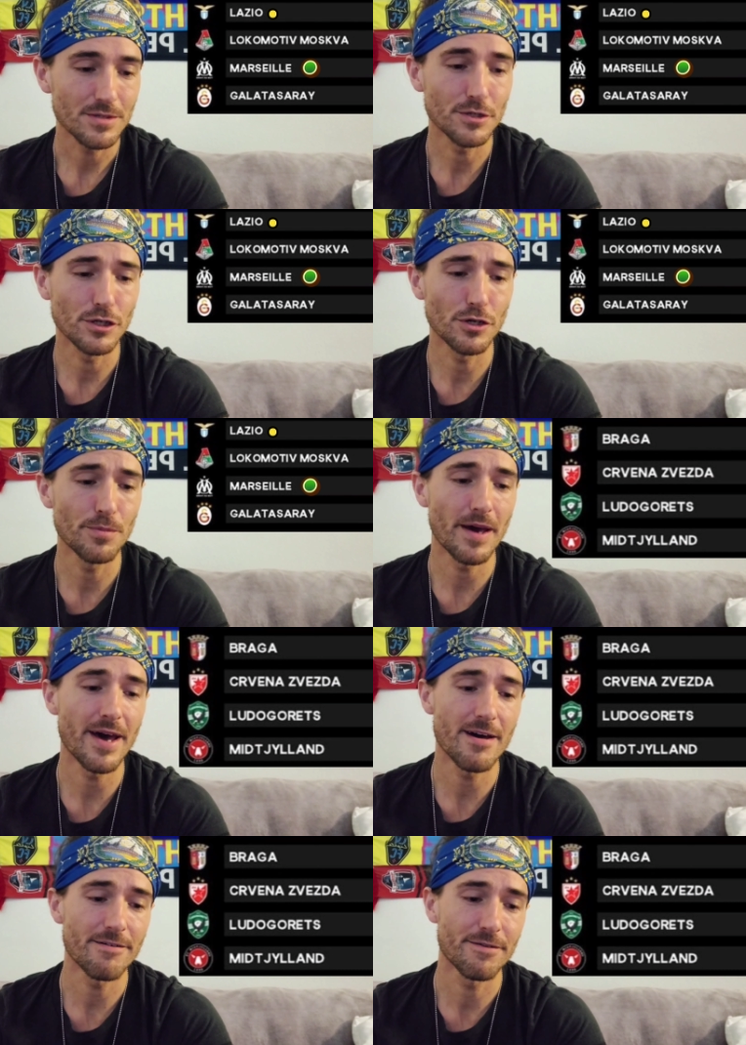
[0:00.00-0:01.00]
So Group
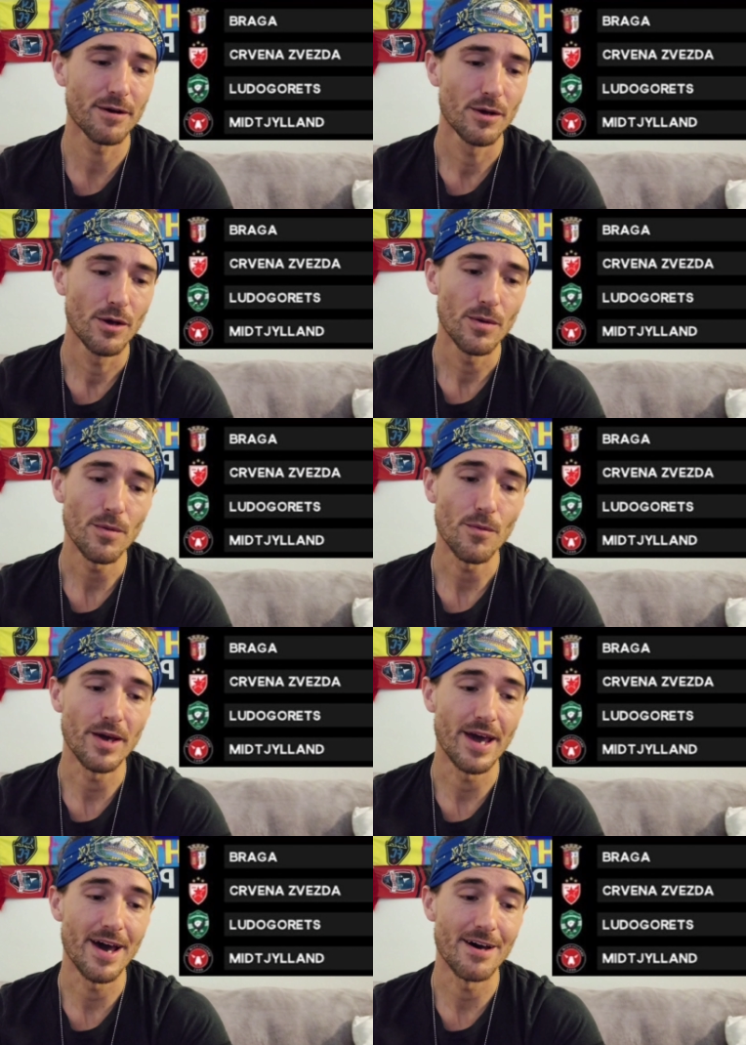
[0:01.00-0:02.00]
F,
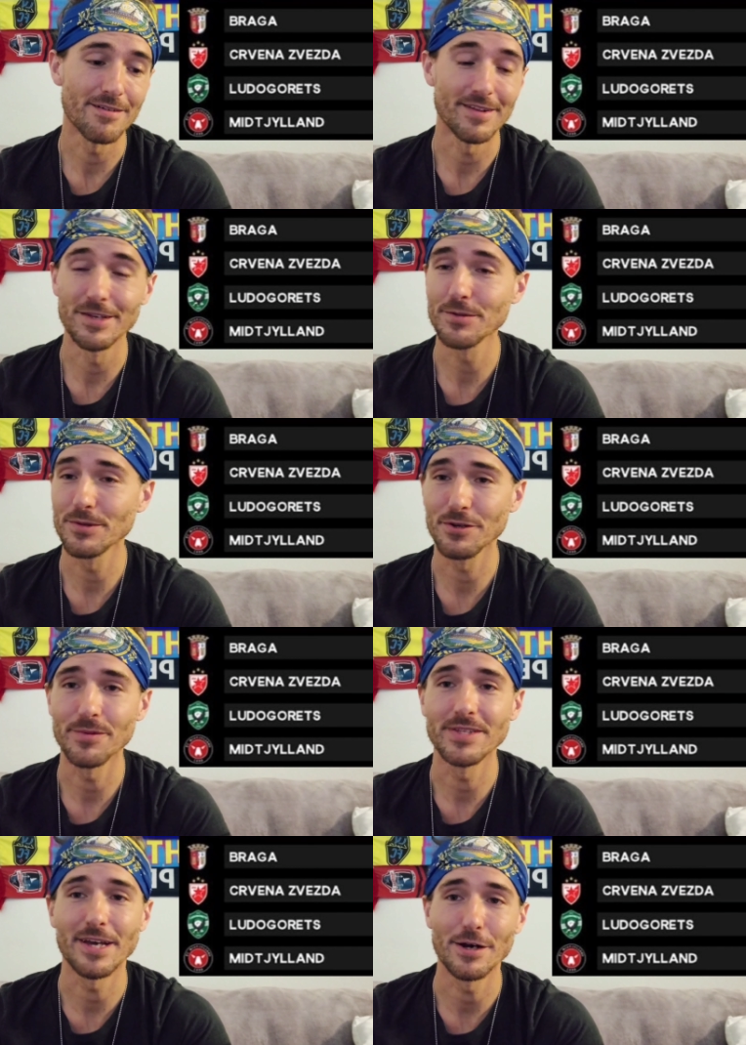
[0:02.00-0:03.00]
we have, and this one's
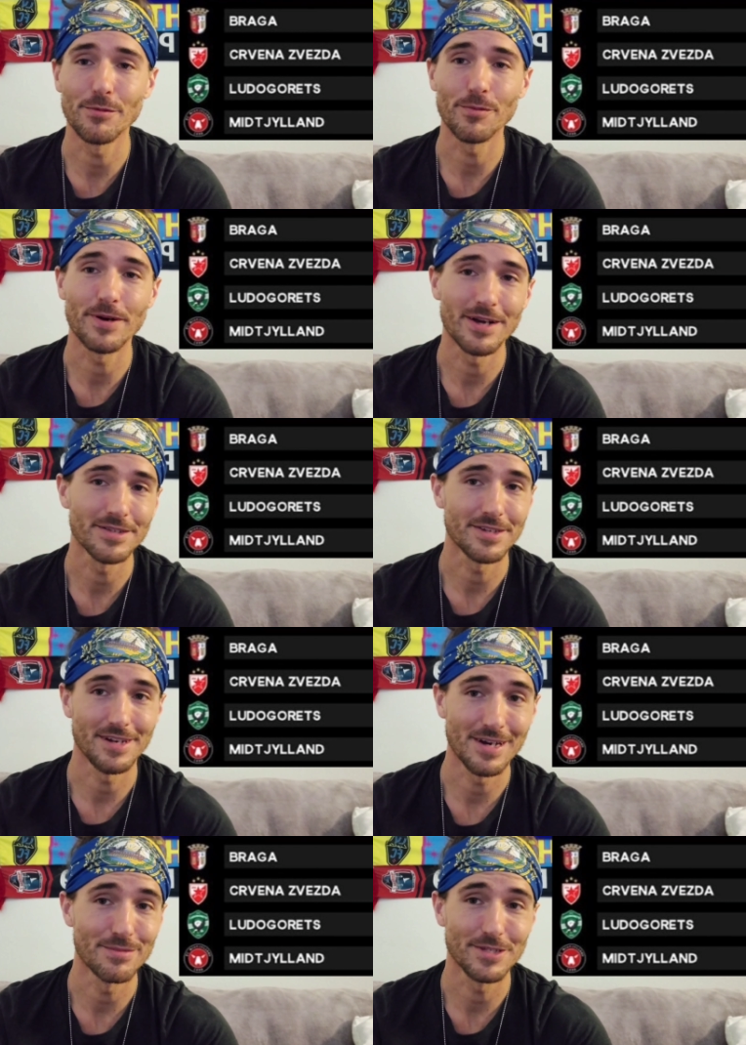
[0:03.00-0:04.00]
going to be terrible pronouncing,
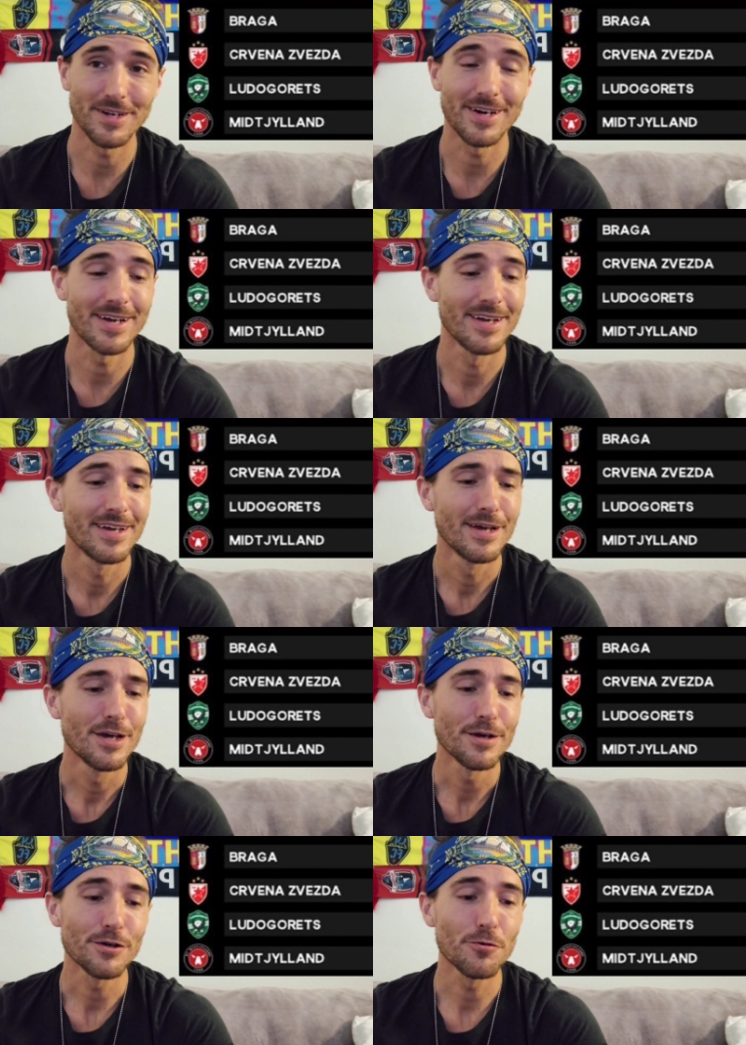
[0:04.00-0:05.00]
and I'm sorry.
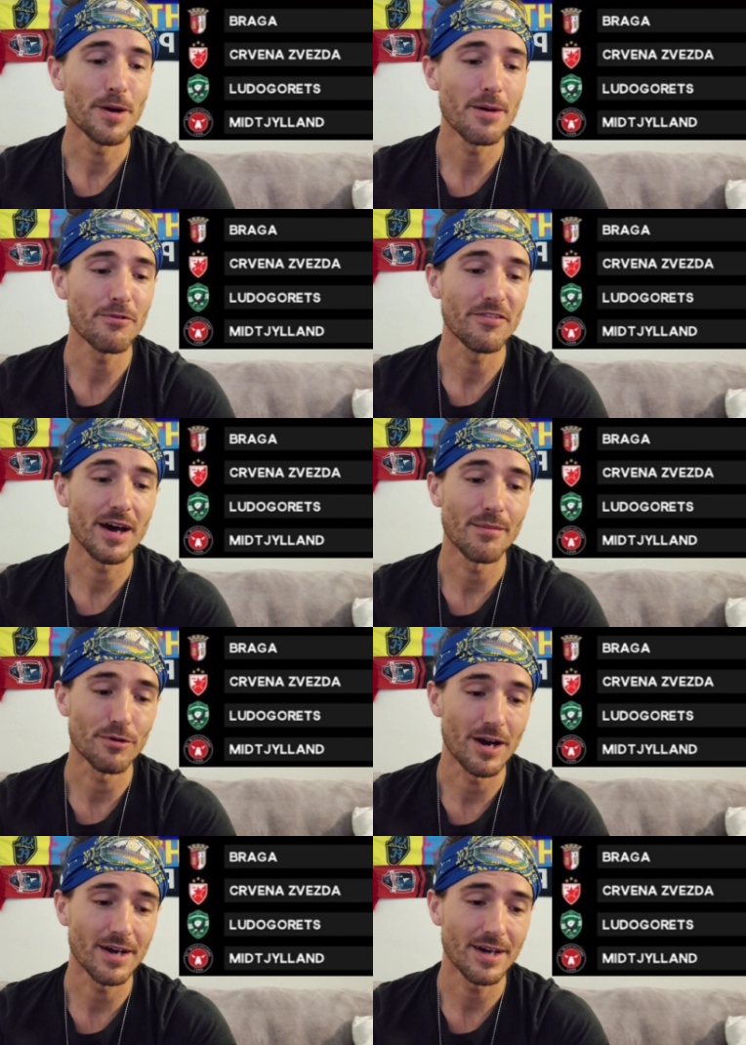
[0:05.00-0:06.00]
Group F, we've got
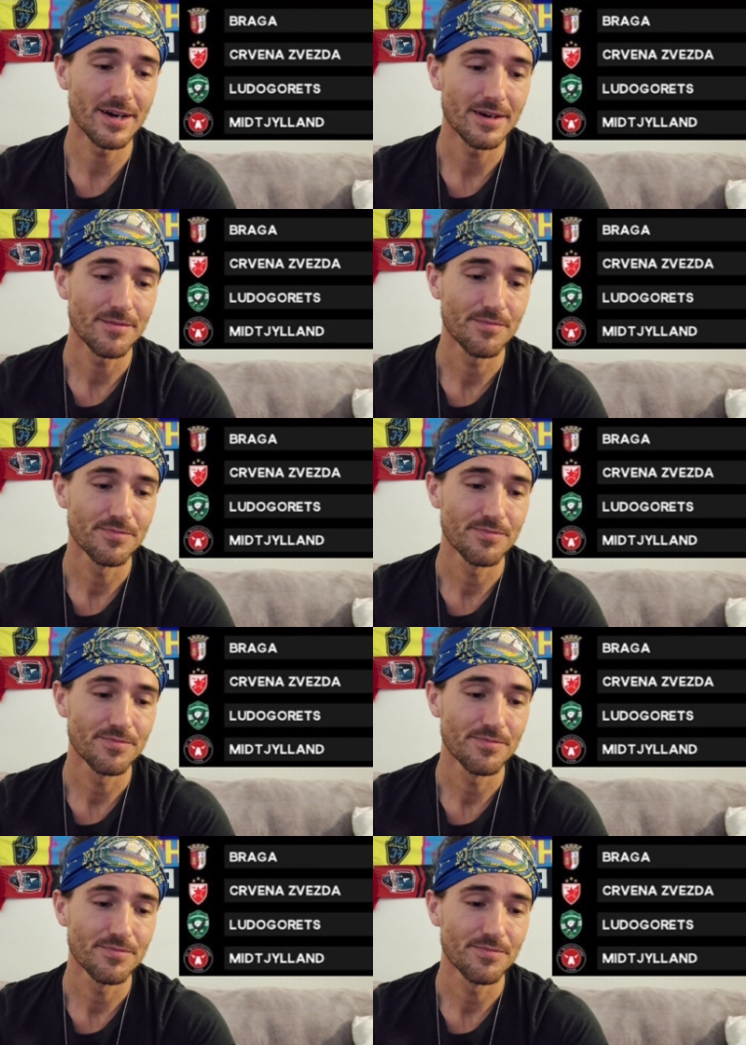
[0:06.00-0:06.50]
Braga,